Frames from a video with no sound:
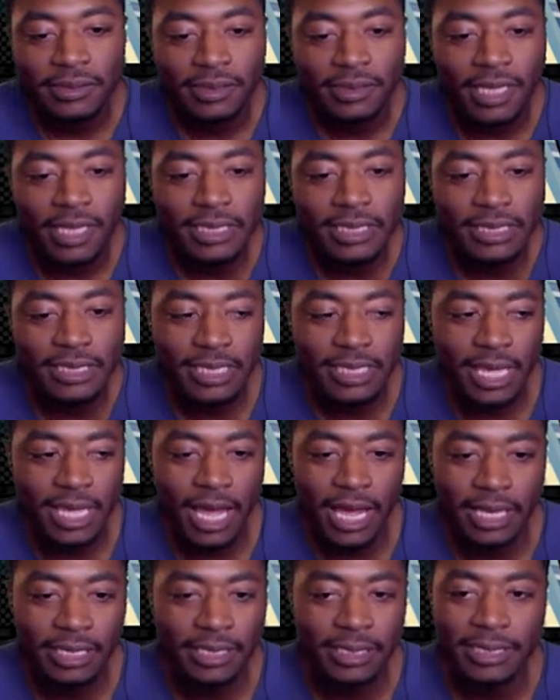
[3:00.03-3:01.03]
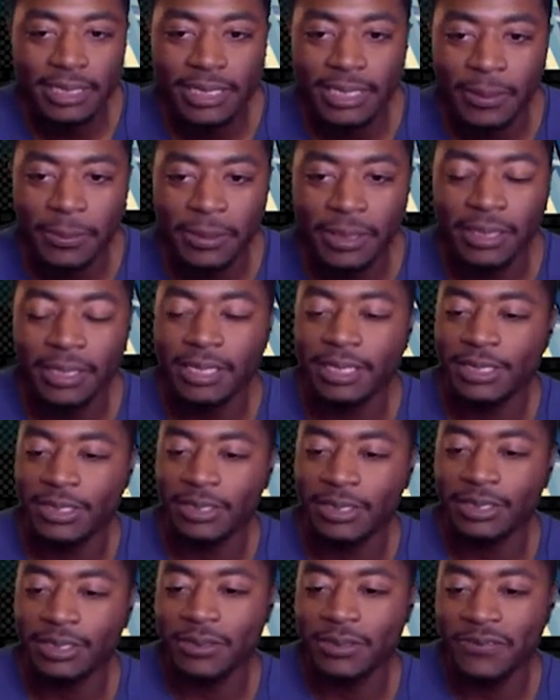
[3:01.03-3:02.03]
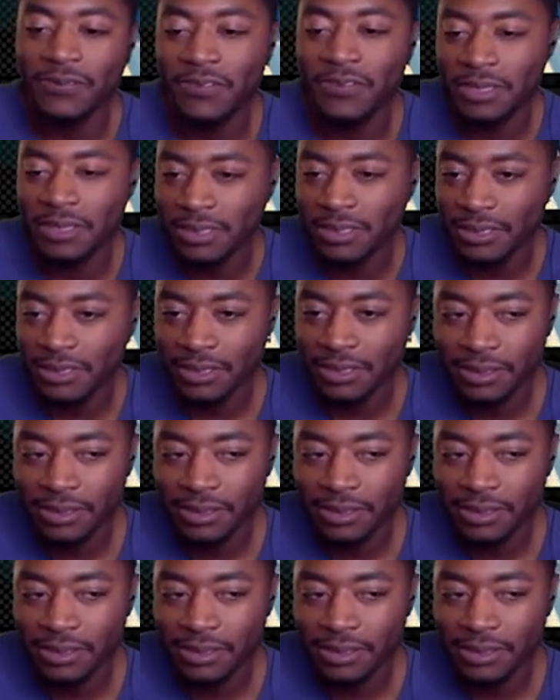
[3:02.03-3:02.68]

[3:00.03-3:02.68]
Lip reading: That's the I did something I shouldn't have face.